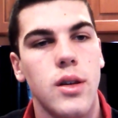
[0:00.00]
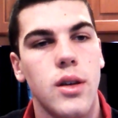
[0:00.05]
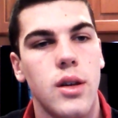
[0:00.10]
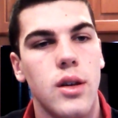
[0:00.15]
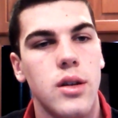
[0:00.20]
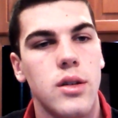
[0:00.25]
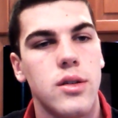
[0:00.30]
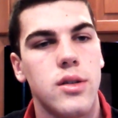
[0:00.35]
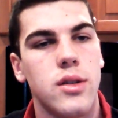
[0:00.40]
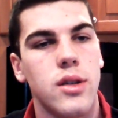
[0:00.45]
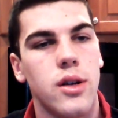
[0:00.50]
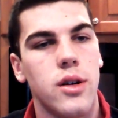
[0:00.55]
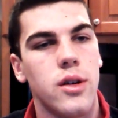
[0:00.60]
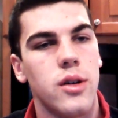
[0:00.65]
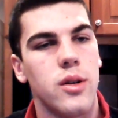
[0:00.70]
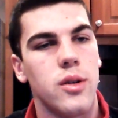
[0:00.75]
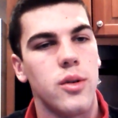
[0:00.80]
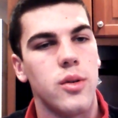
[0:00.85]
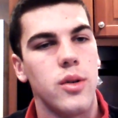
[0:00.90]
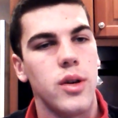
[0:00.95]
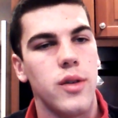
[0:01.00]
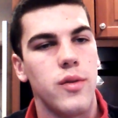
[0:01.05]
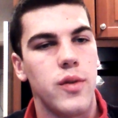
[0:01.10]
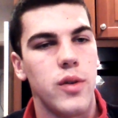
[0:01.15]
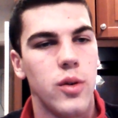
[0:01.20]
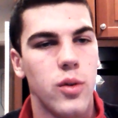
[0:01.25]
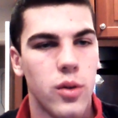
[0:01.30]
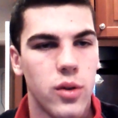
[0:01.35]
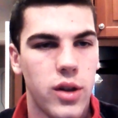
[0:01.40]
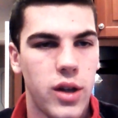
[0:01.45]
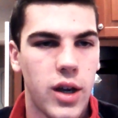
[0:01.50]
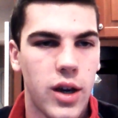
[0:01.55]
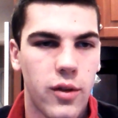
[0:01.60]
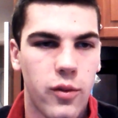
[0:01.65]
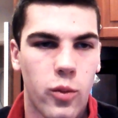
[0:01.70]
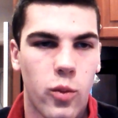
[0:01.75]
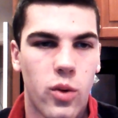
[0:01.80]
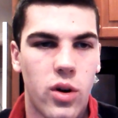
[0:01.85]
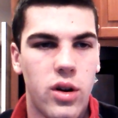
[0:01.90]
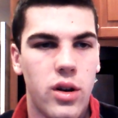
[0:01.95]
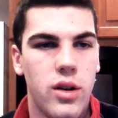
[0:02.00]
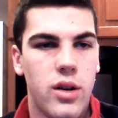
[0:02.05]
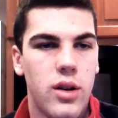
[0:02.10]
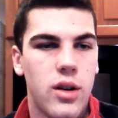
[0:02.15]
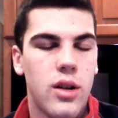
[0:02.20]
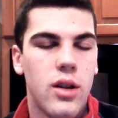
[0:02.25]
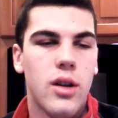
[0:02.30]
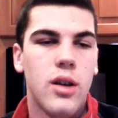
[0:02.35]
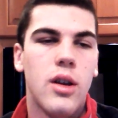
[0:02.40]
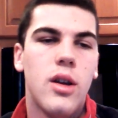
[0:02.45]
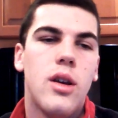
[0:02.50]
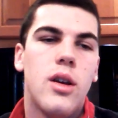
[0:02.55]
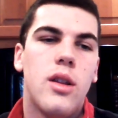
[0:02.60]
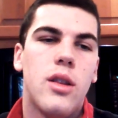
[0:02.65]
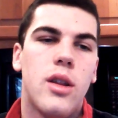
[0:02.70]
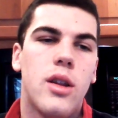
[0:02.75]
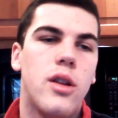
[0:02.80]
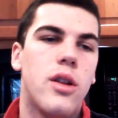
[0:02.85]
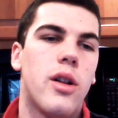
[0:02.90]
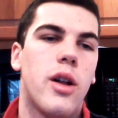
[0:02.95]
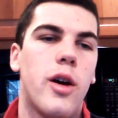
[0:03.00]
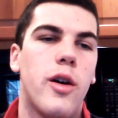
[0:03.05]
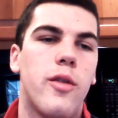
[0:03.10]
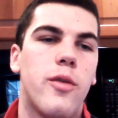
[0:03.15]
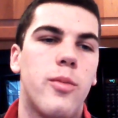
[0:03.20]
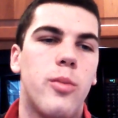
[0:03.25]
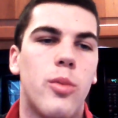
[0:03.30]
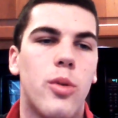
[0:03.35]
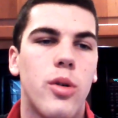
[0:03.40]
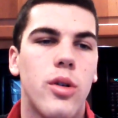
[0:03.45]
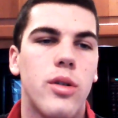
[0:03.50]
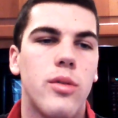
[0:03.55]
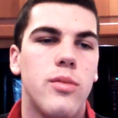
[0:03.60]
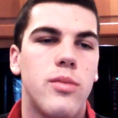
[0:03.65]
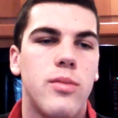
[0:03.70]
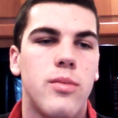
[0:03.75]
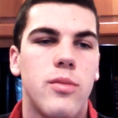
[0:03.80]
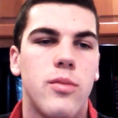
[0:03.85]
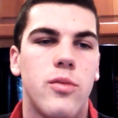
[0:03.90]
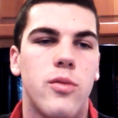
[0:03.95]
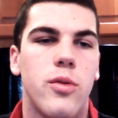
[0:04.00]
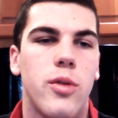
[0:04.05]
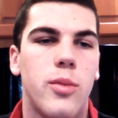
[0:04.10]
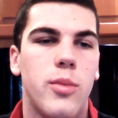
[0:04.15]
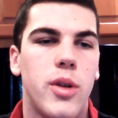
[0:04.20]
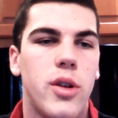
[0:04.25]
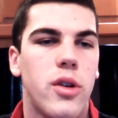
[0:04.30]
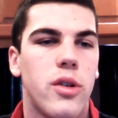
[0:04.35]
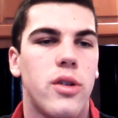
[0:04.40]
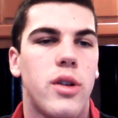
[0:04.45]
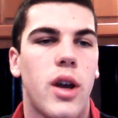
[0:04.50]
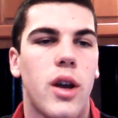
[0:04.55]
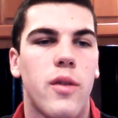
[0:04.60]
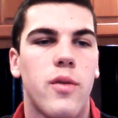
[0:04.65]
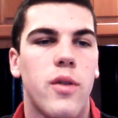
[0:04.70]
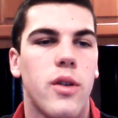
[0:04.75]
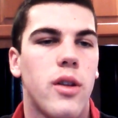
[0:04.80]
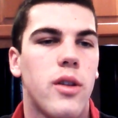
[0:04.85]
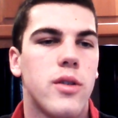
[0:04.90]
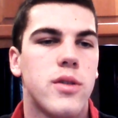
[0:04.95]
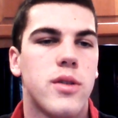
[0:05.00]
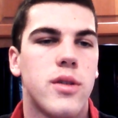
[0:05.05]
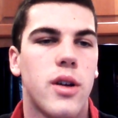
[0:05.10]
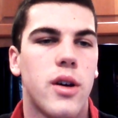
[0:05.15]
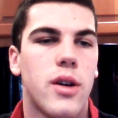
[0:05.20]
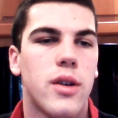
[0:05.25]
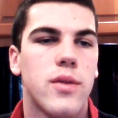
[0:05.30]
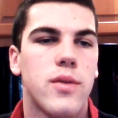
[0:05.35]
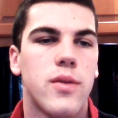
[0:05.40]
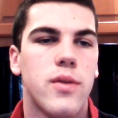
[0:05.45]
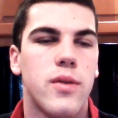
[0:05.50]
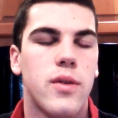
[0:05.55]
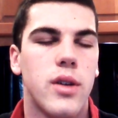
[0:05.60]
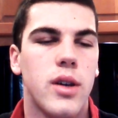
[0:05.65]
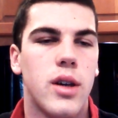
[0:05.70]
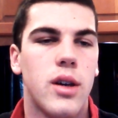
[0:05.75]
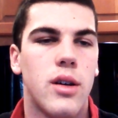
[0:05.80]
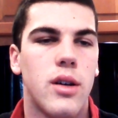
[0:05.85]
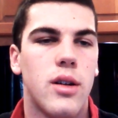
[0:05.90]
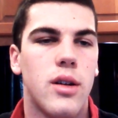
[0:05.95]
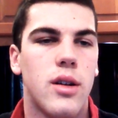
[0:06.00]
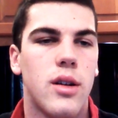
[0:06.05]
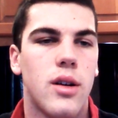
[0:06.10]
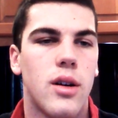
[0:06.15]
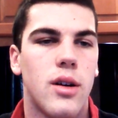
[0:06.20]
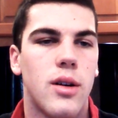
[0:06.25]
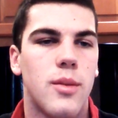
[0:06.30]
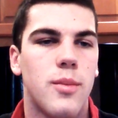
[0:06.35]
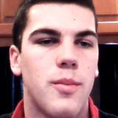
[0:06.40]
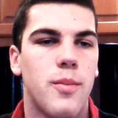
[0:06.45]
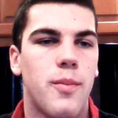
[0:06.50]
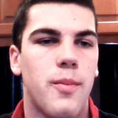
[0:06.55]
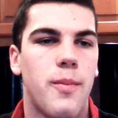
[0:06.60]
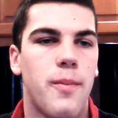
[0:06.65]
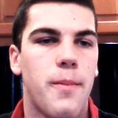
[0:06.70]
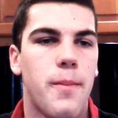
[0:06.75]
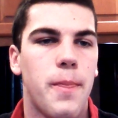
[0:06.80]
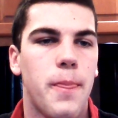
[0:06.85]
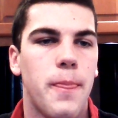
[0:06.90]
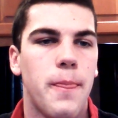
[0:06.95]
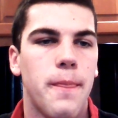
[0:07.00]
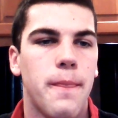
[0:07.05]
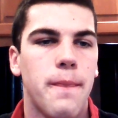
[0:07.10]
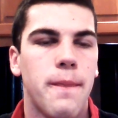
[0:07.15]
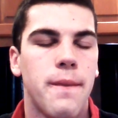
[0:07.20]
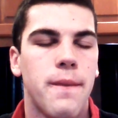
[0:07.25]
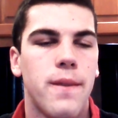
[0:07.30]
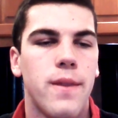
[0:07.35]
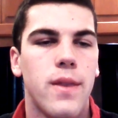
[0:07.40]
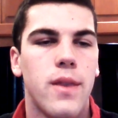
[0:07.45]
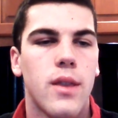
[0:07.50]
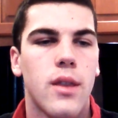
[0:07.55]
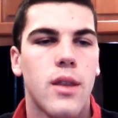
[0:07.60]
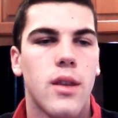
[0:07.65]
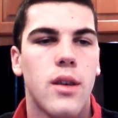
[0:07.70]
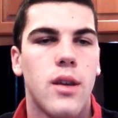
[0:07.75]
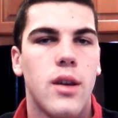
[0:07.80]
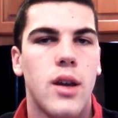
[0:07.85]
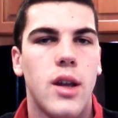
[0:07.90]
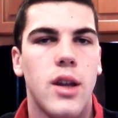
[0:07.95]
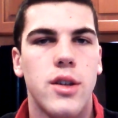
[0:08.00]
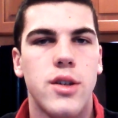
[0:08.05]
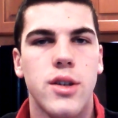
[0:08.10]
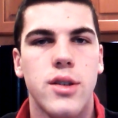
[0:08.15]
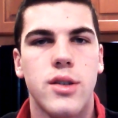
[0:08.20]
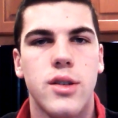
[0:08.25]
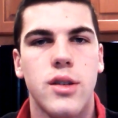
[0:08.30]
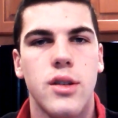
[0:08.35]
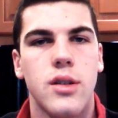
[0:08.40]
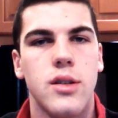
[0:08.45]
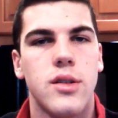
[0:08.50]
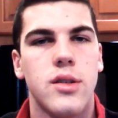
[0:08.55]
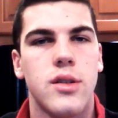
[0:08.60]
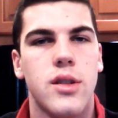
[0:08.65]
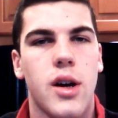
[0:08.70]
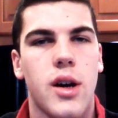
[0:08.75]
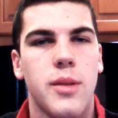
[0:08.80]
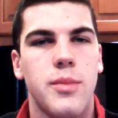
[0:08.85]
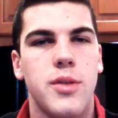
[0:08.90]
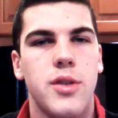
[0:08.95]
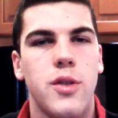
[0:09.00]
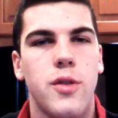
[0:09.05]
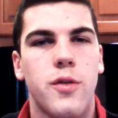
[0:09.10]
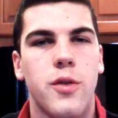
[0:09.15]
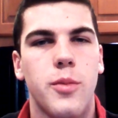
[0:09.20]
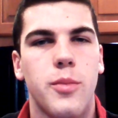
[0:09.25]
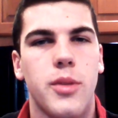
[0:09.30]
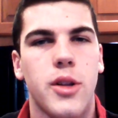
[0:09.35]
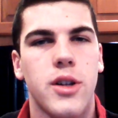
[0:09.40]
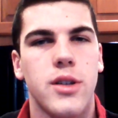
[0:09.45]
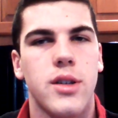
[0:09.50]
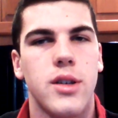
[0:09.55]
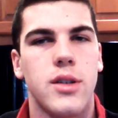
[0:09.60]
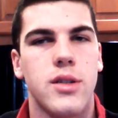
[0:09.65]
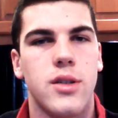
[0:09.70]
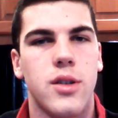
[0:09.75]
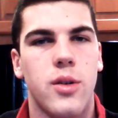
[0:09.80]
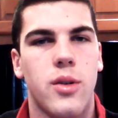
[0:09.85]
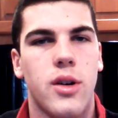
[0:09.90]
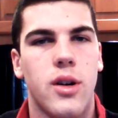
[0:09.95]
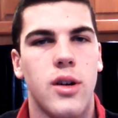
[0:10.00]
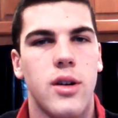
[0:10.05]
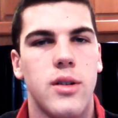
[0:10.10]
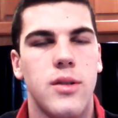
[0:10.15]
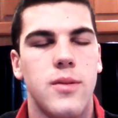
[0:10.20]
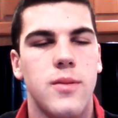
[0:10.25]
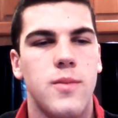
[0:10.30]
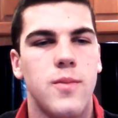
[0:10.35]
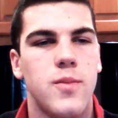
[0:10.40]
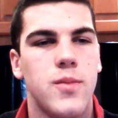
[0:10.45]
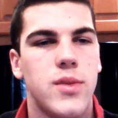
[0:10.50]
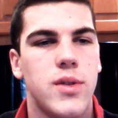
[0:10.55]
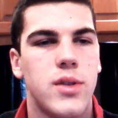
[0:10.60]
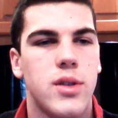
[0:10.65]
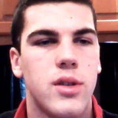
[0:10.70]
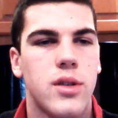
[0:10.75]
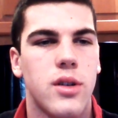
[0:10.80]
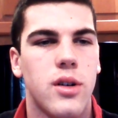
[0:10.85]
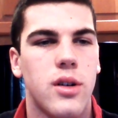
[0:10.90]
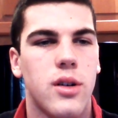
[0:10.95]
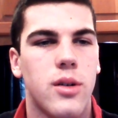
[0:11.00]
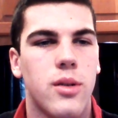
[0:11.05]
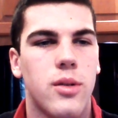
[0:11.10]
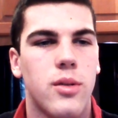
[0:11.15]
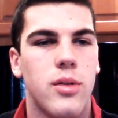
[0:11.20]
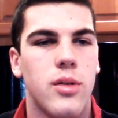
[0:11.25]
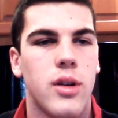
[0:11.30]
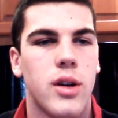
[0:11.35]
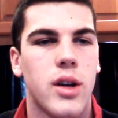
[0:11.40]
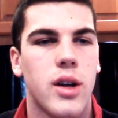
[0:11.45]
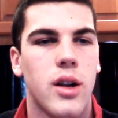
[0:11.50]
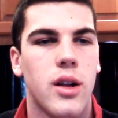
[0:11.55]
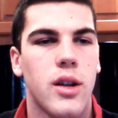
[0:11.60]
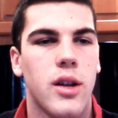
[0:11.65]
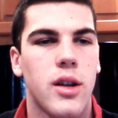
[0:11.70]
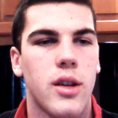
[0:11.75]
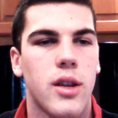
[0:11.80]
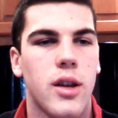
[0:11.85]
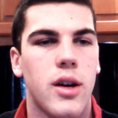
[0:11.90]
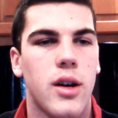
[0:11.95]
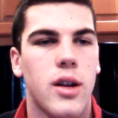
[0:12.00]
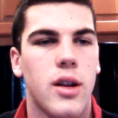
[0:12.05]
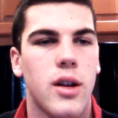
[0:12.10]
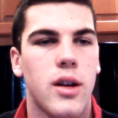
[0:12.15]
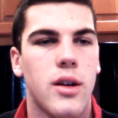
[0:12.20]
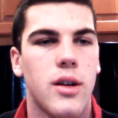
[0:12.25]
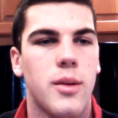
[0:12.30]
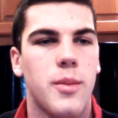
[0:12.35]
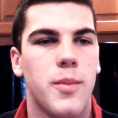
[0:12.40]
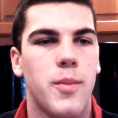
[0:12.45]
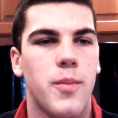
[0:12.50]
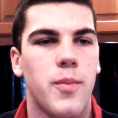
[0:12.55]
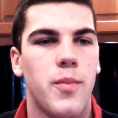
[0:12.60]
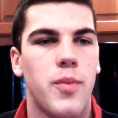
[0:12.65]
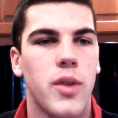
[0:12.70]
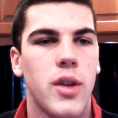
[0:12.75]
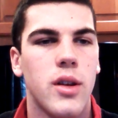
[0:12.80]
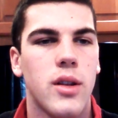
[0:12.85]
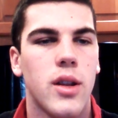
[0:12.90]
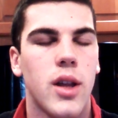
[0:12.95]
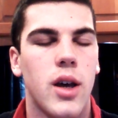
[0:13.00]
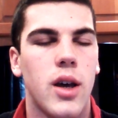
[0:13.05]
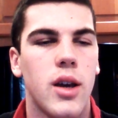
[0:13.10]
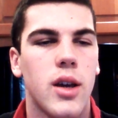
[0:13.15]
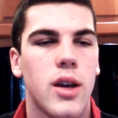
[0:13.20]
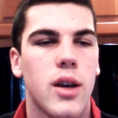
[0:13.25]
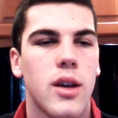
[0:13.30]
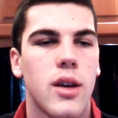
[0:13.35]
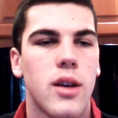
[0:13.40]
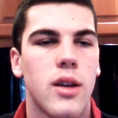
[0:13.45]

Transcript: So if you only have 1, then you'll have more room in your deck for other stuff, and it just stops you from plussing so hard. So I kind of like that. Like